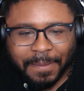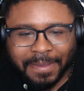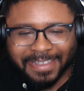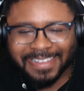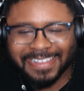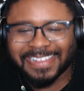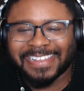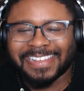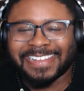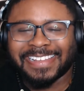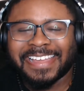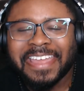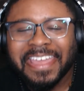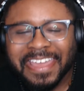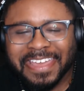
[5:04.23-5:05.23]
Oh, his
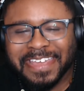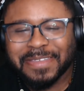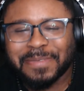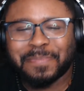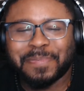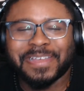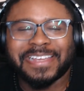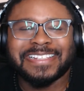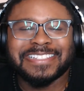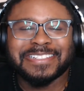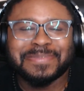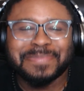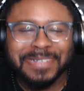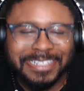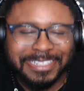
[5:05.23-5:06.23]
head speed. he picked
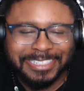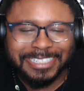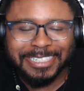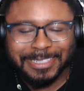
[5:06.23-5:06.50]
him up.